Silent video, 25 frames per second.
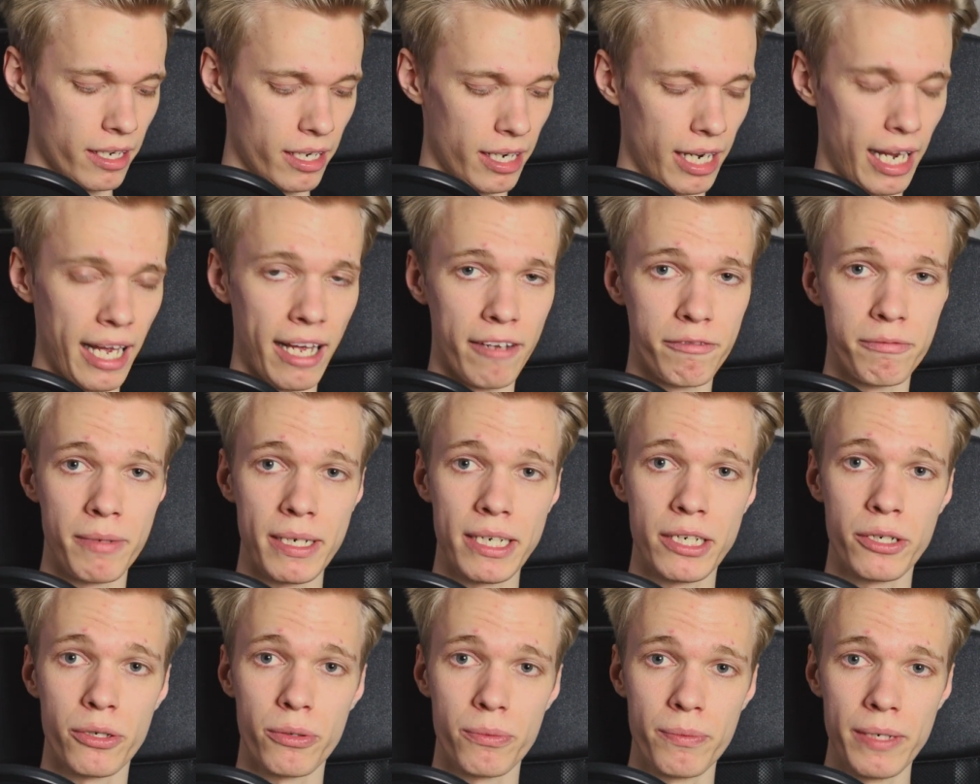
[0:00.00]
I have my
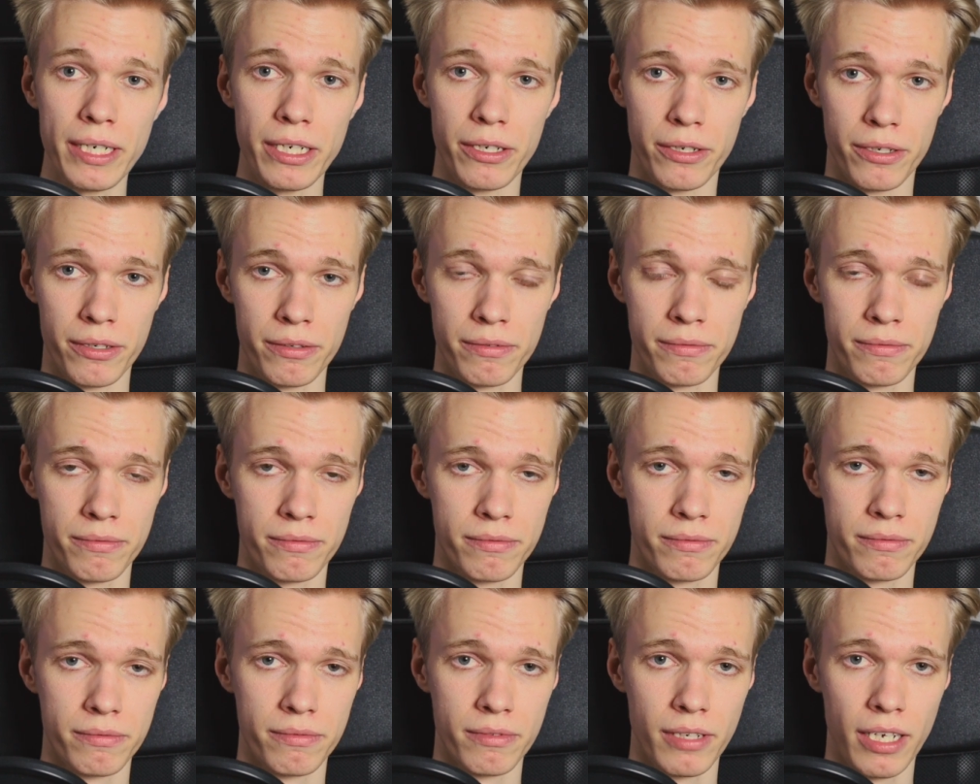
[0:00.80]
career
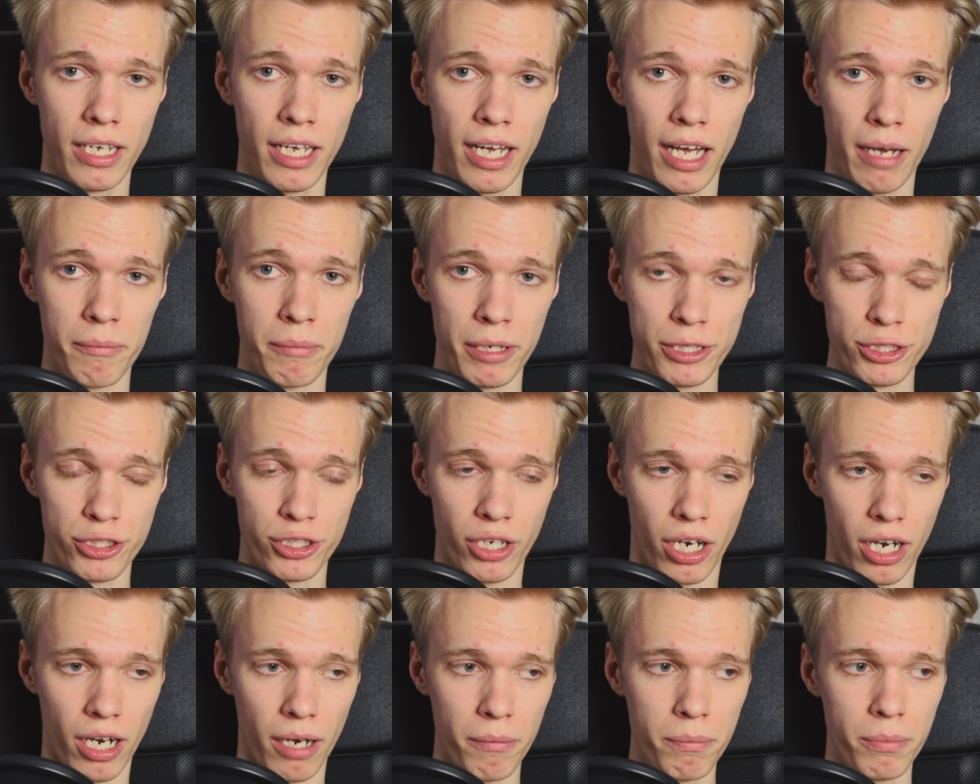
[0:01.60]
and my
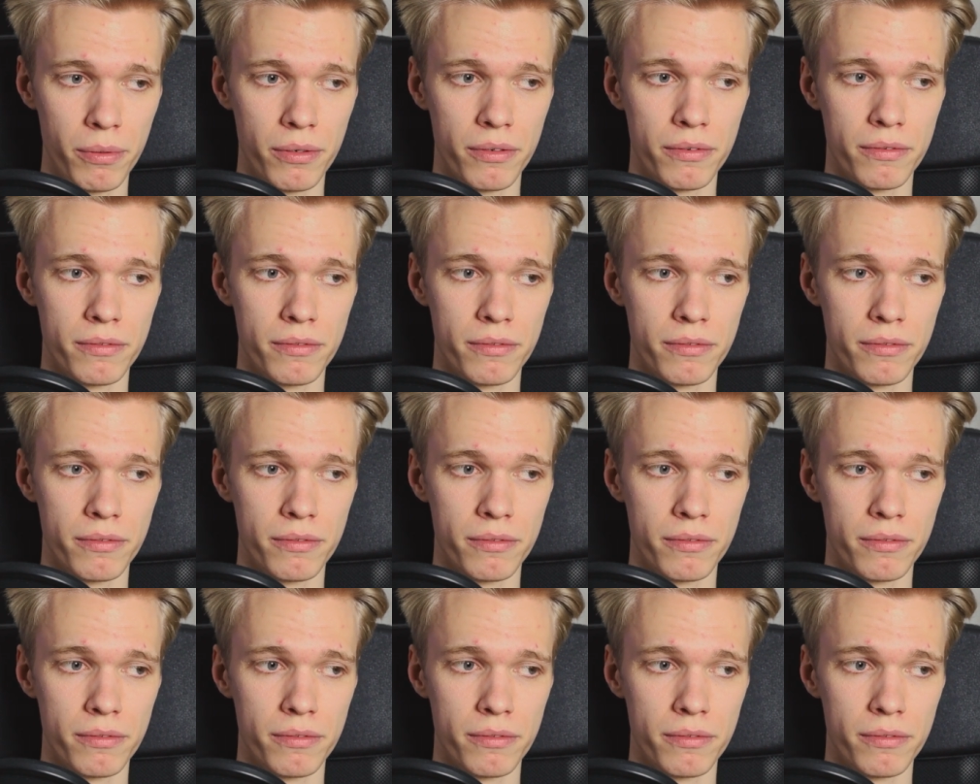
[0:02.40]
job.